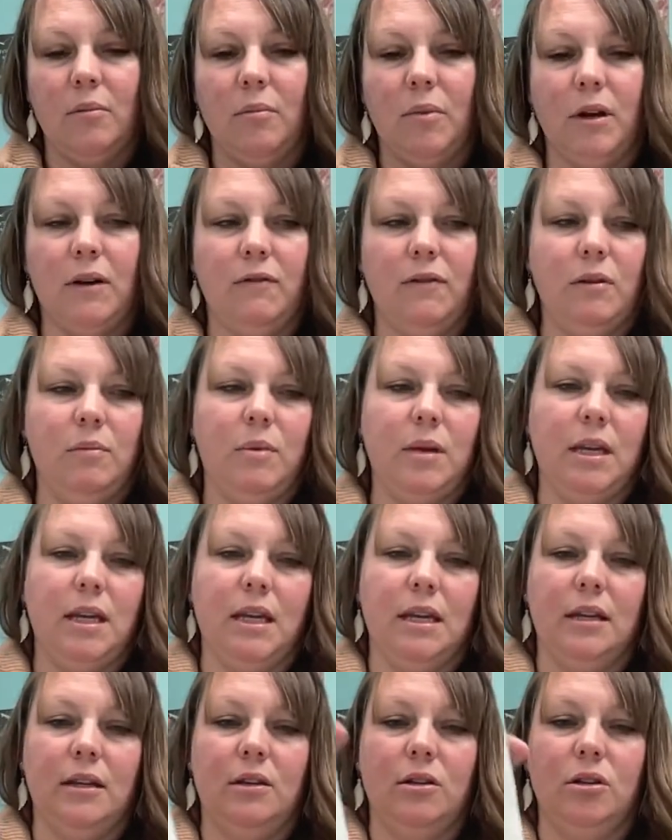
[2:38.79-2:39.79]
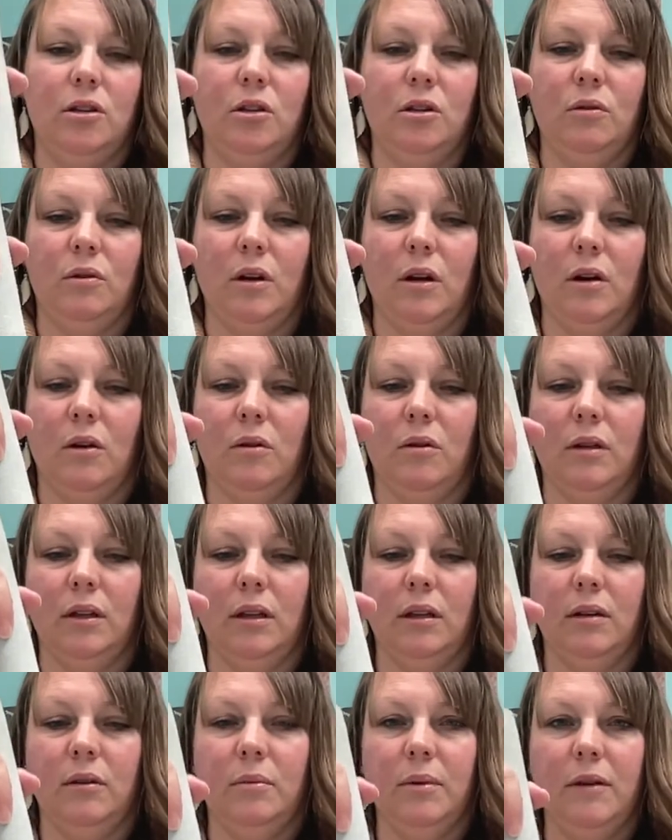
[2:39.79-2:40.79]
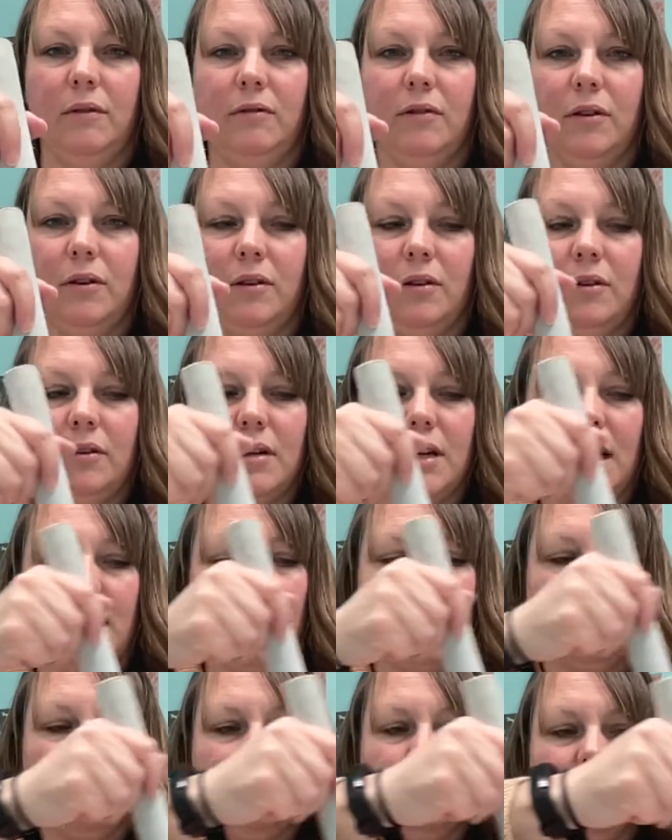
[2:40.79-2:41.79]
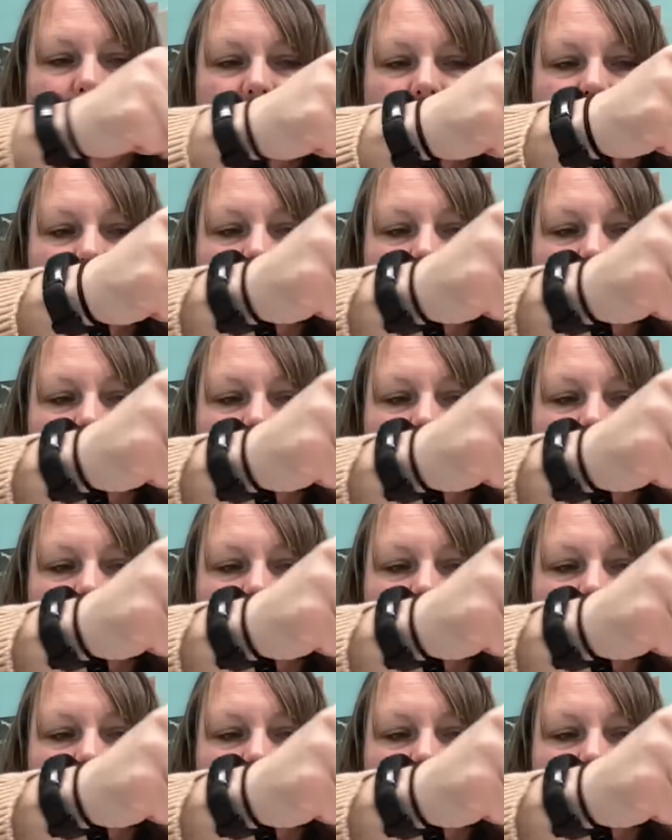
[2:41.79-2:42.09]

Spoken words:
But if you begin to go a little bit further down,